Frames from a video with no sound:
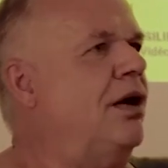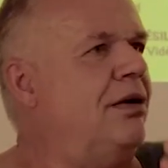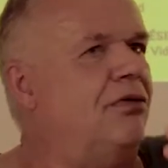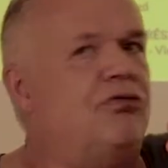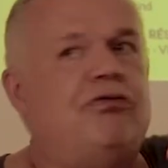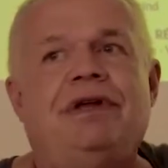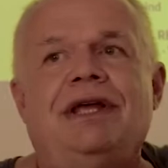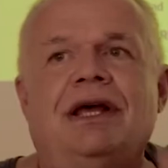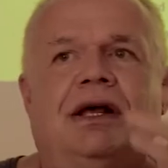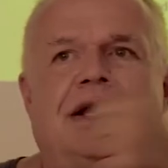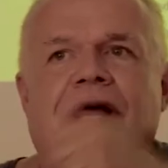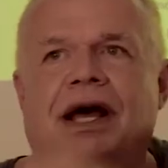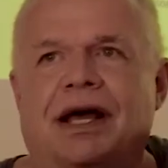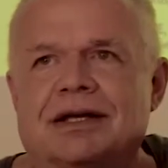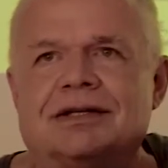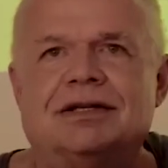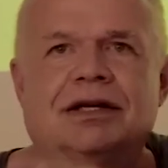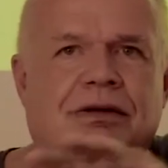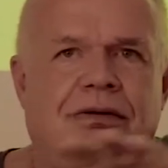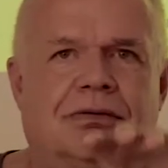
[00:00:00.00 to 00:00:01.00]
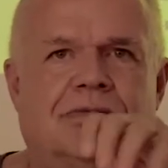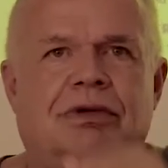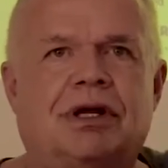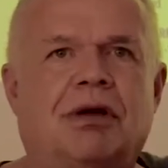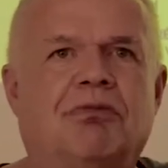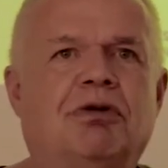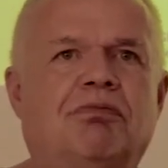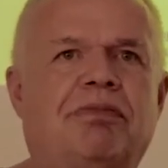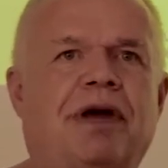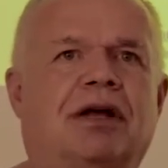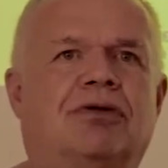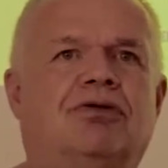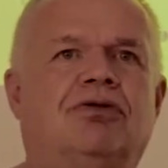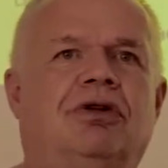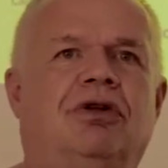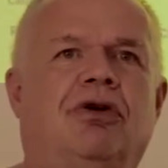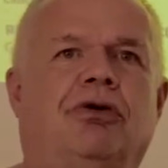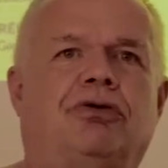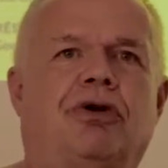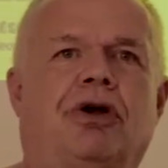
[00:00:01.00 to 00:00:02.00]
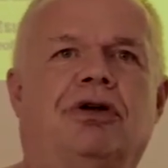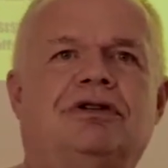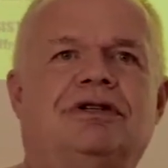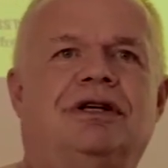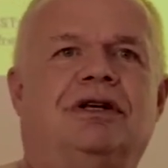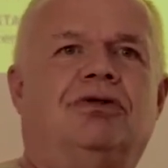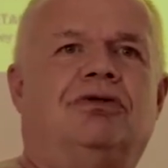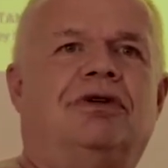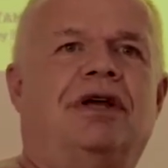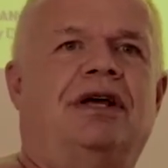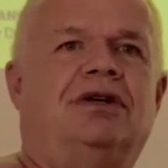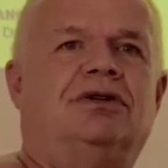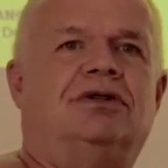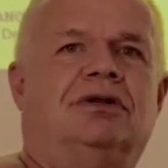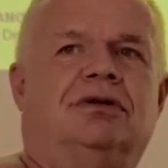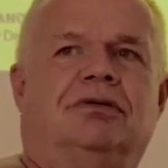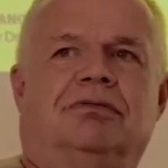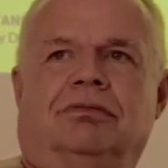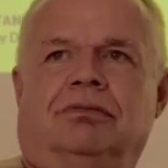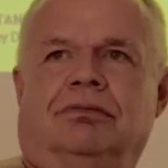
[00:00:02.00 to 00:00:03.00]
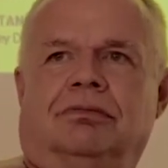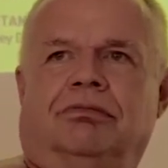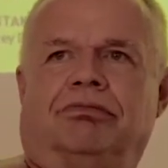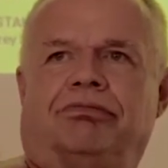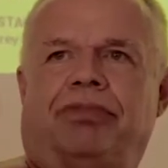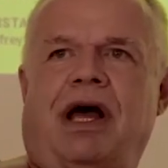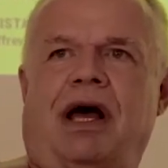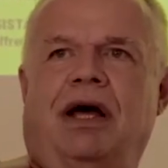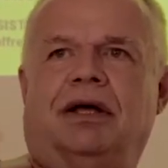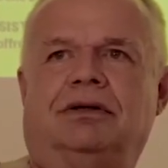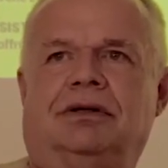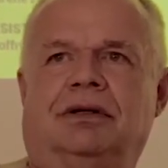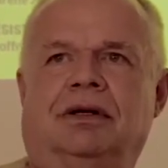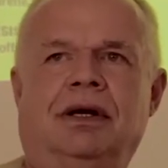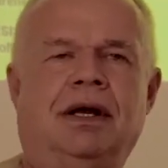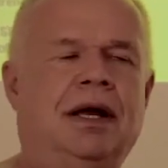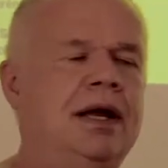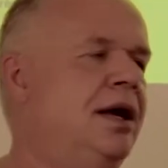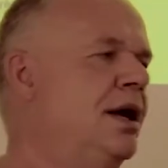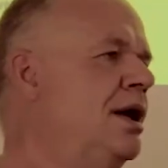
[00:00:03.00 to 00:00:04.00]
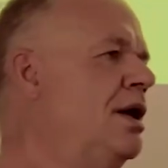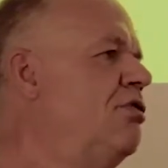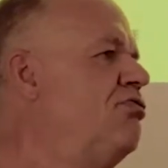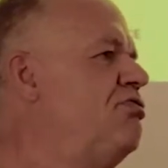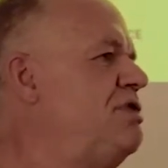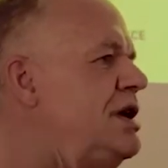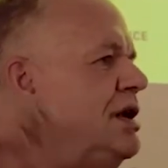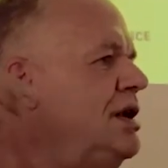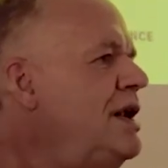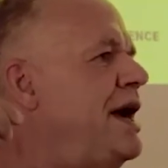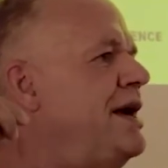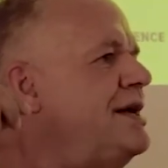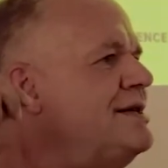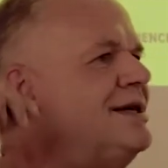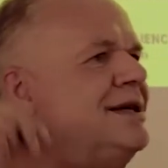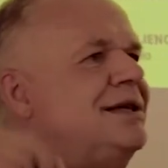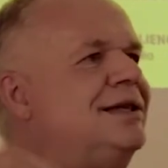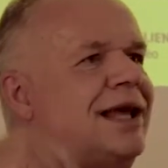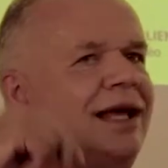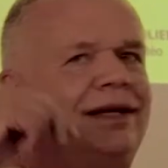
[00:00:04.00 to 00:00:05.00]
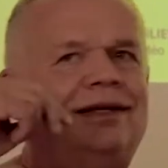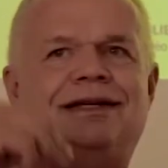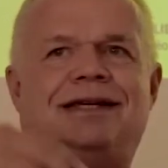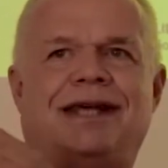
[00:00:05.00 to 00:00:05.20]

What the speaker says: Realizing, and coming back to the girls' education part, realizing that